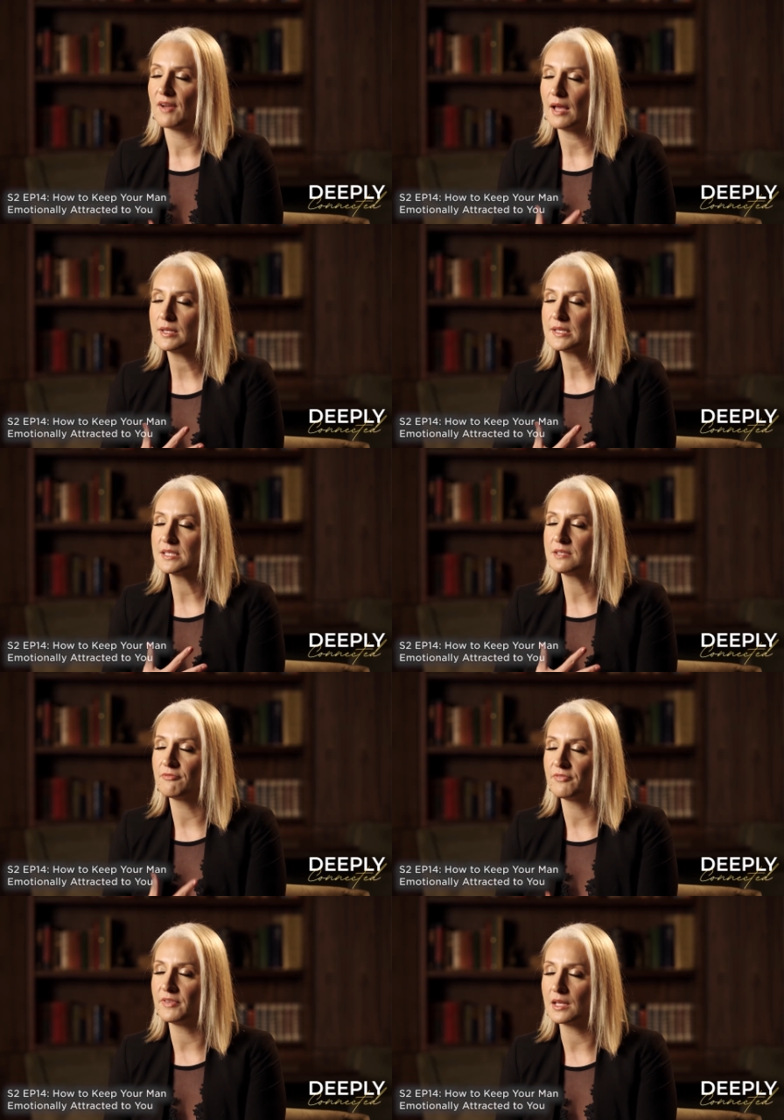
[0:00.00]
How does it
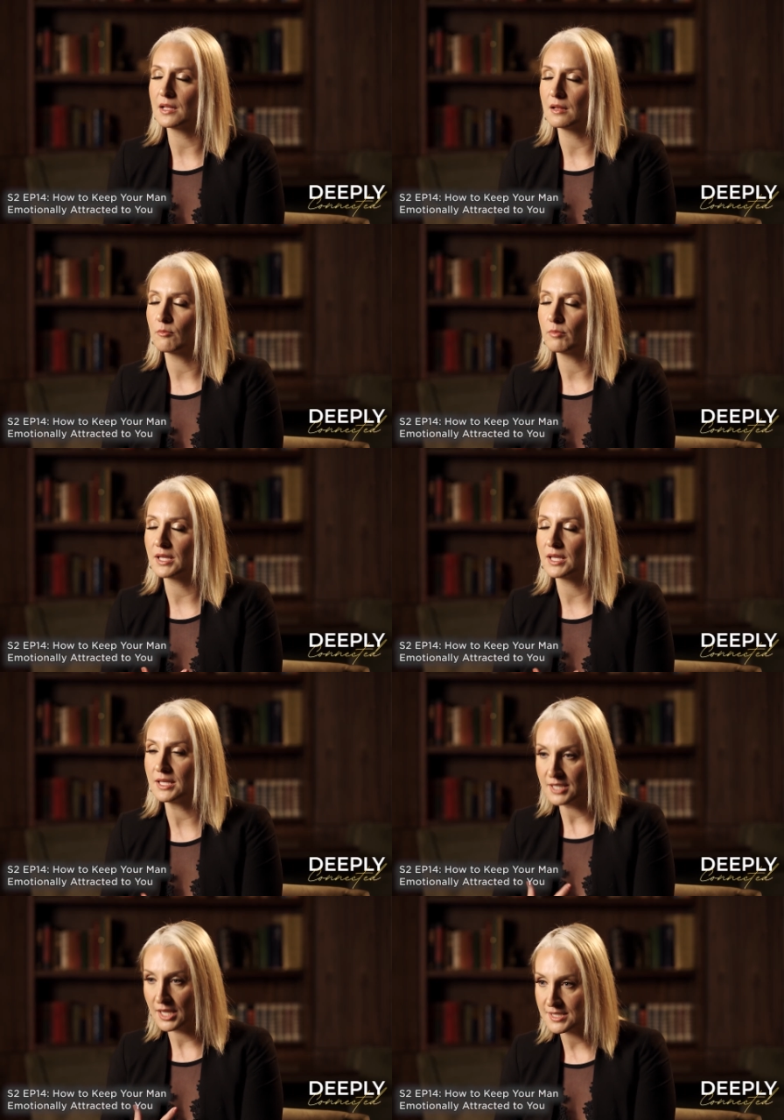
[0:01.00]
feel when
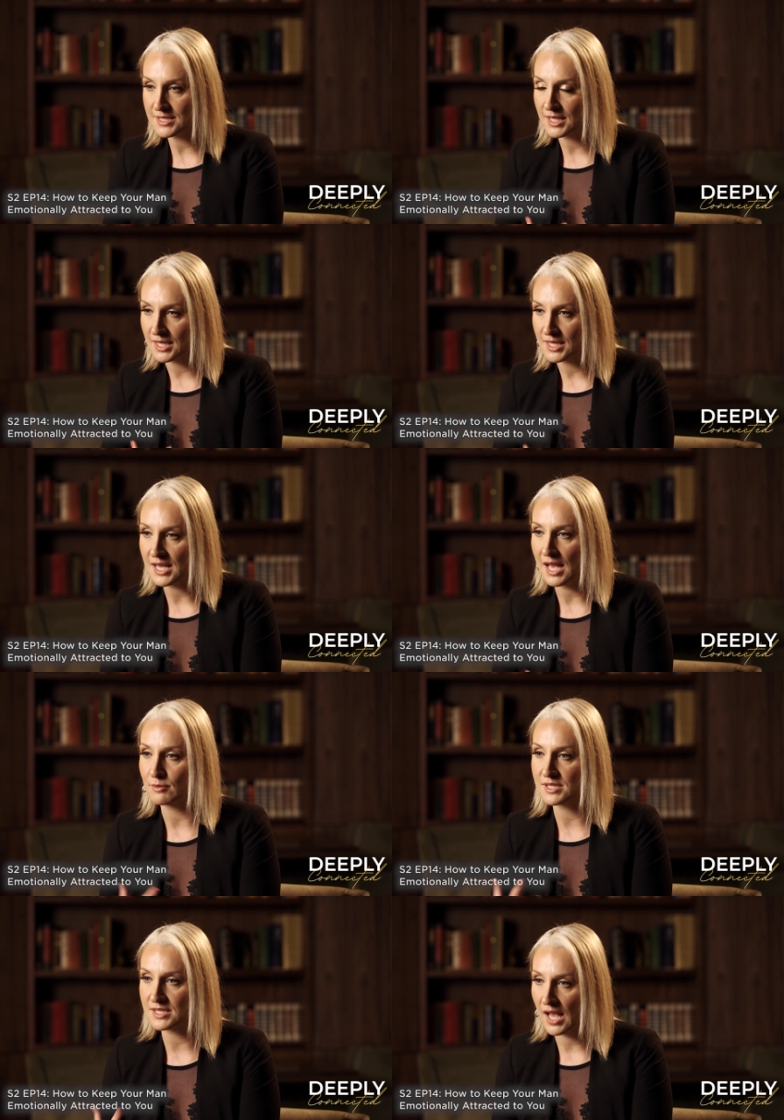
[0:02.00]
he takes the kids
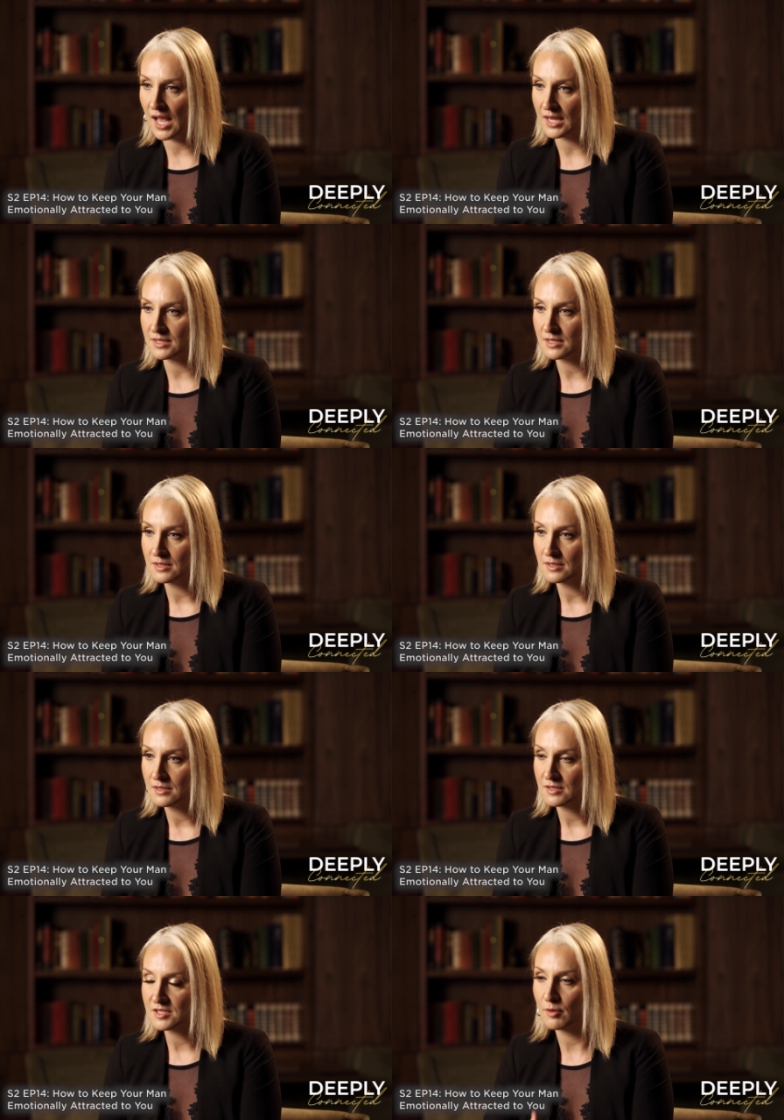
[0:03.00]
outside
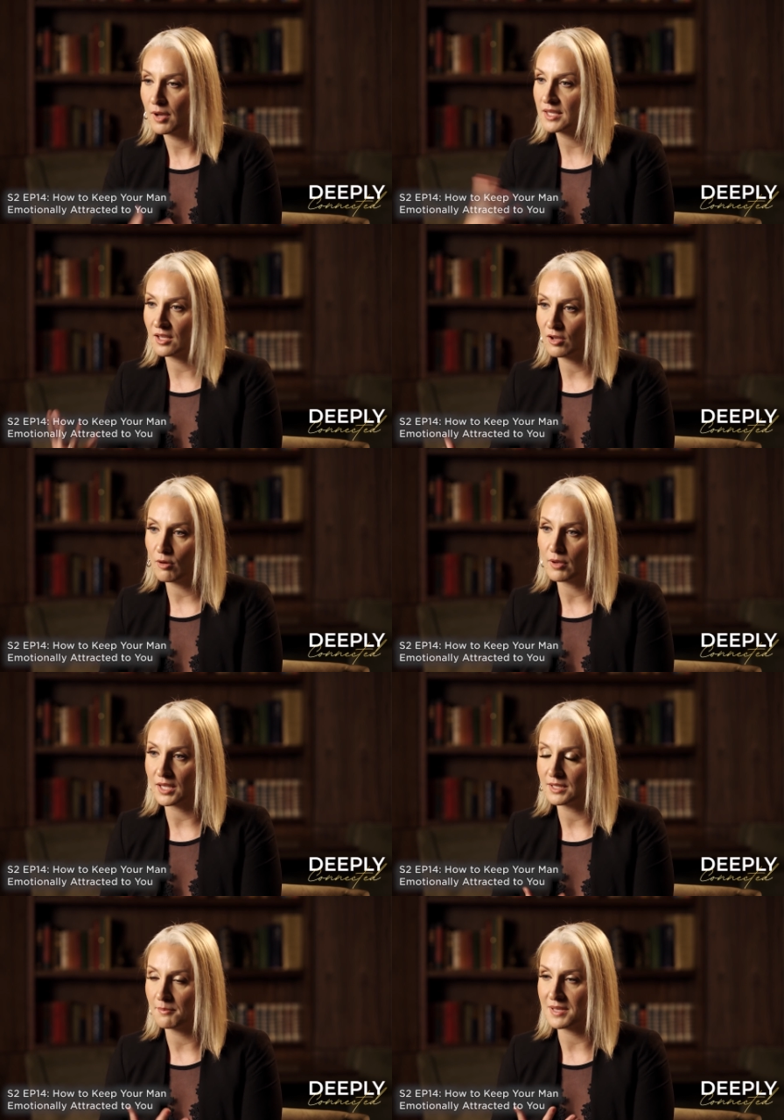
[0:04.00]
so I can go and
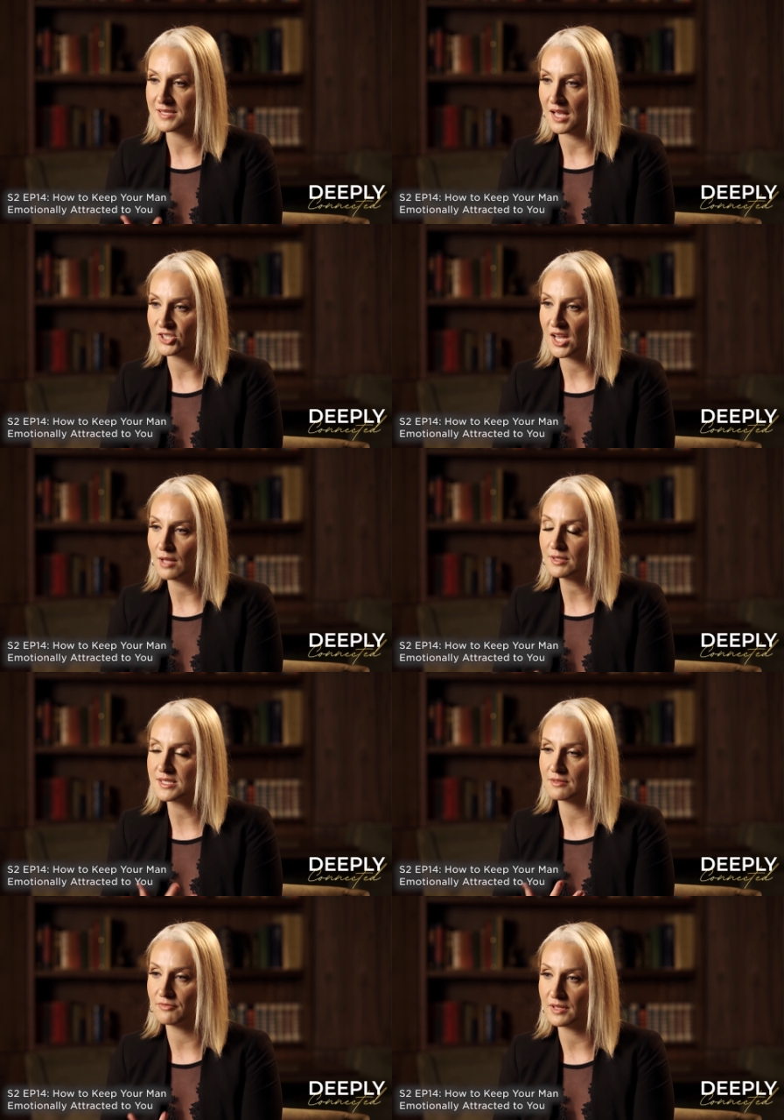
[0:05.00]
get the massage? How
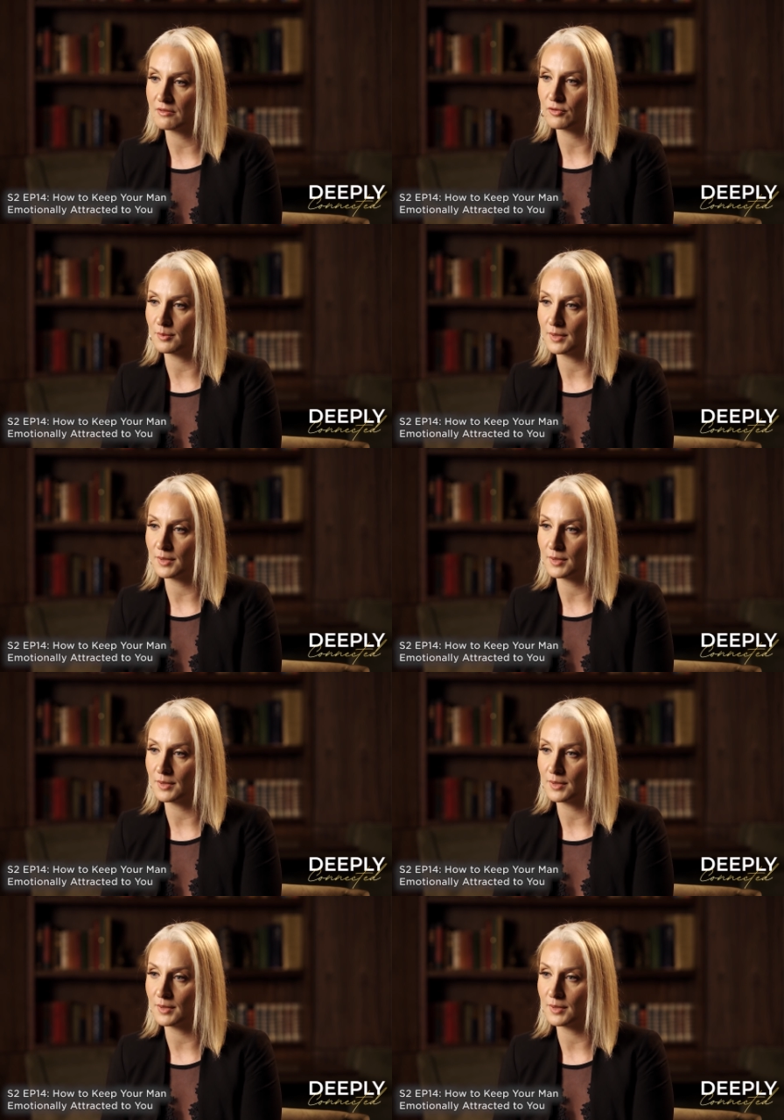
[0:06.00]
does that feel for